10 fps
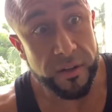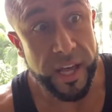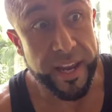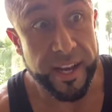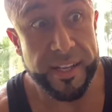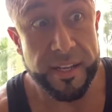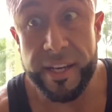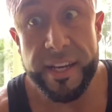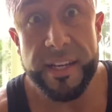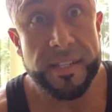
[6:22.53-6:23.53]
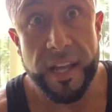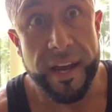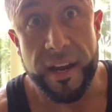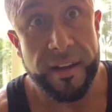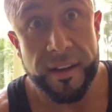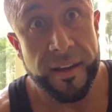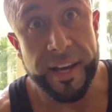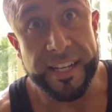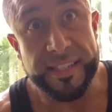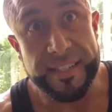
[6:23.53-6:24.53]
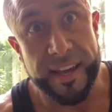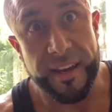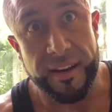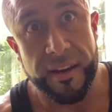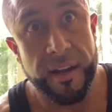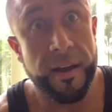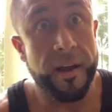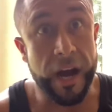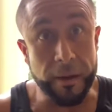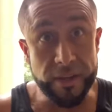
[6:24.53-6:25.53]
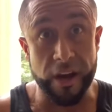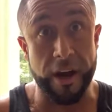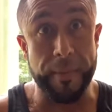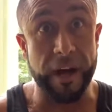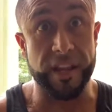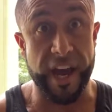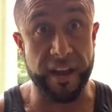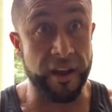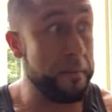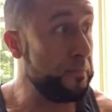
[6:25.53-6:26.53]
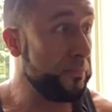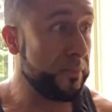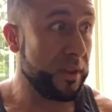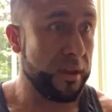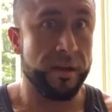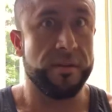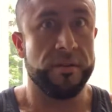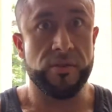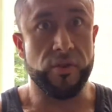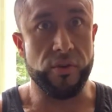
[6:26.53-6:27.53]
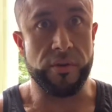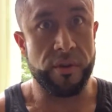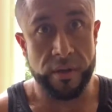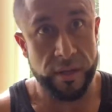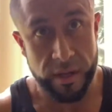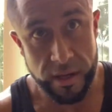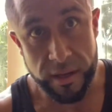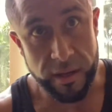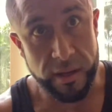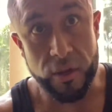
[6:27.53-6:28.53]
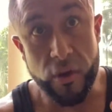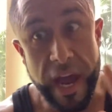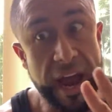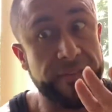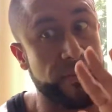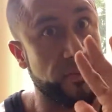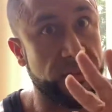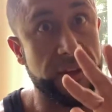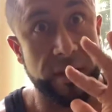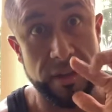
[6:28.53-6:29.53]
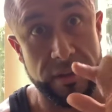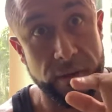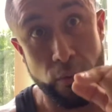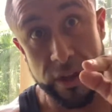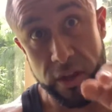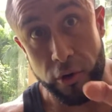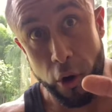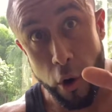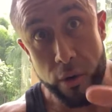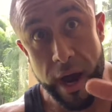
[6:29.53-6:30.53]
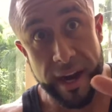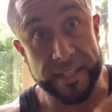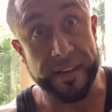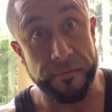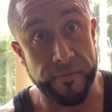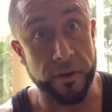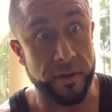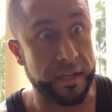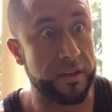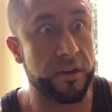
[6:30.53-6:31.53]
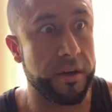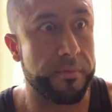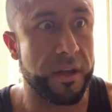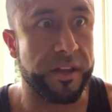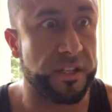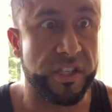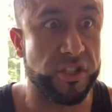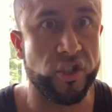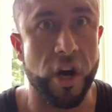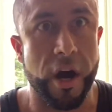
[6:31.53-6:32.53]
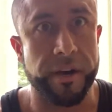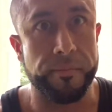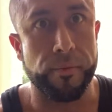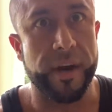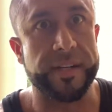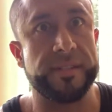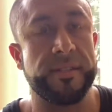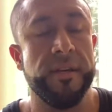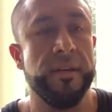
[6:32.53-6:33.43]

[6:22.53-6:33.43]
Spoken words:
Like, it is like insane. I'm talking about like, dude, you have to see with your own eyes and feel it. You're gonna be like in shock, impressed.